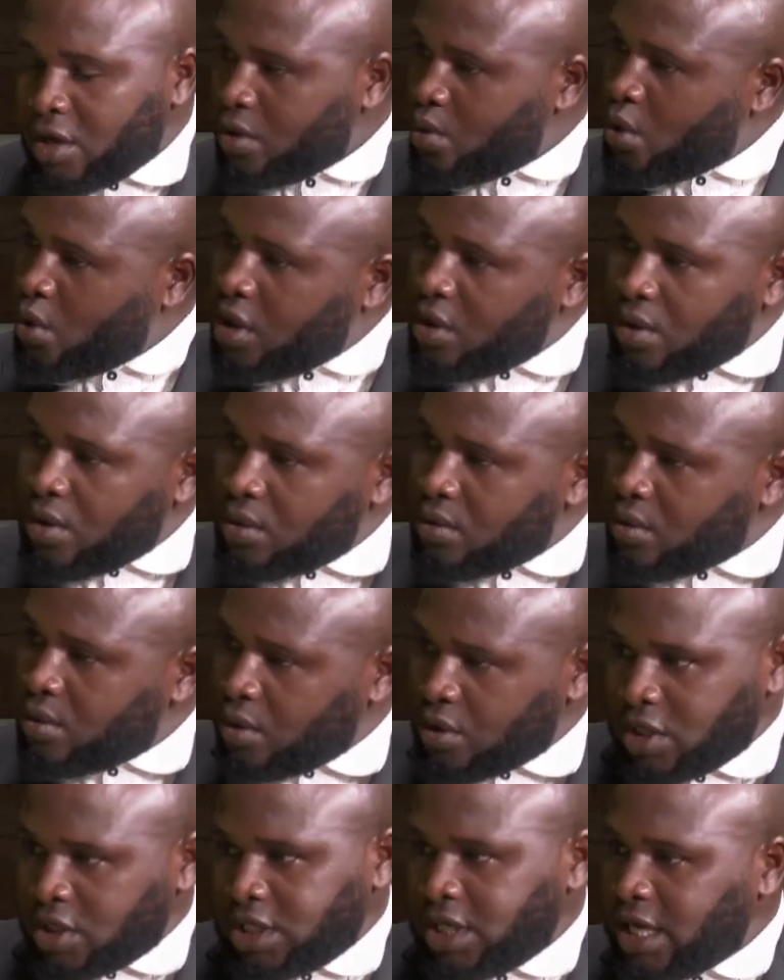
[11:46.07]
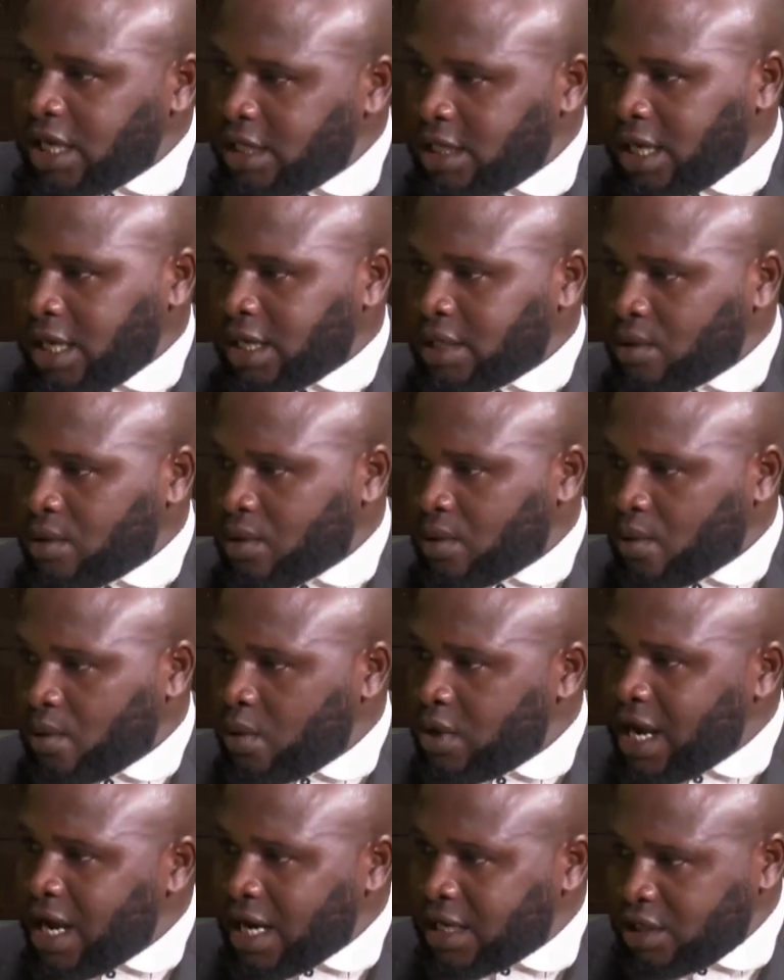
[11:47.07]
we consented,
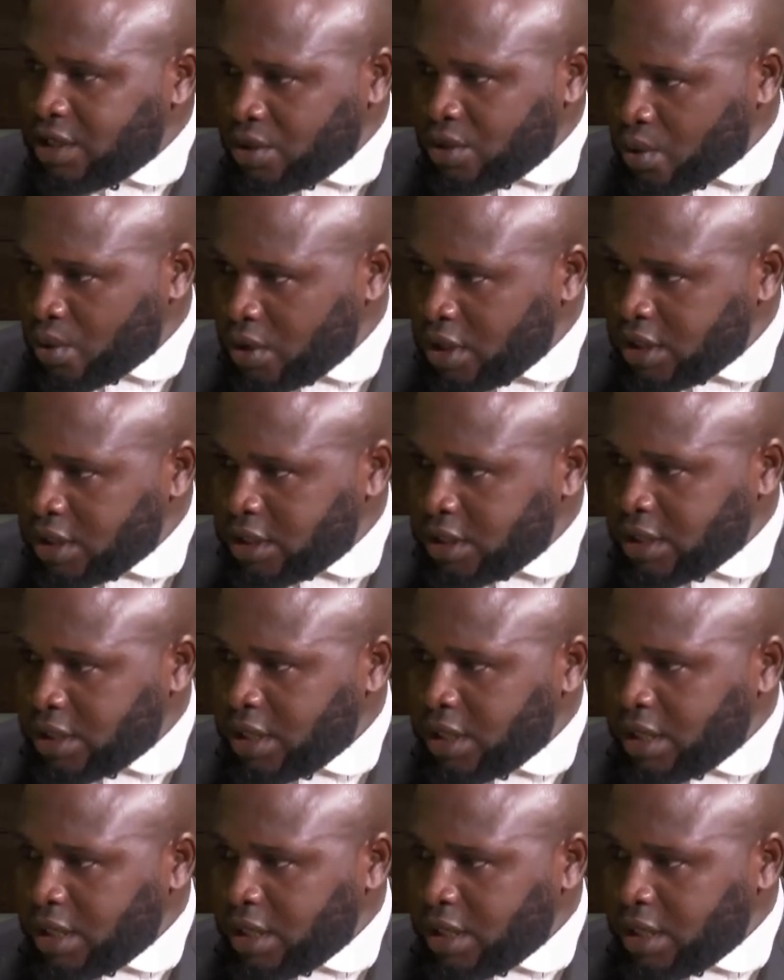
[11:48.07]
we agreed to it.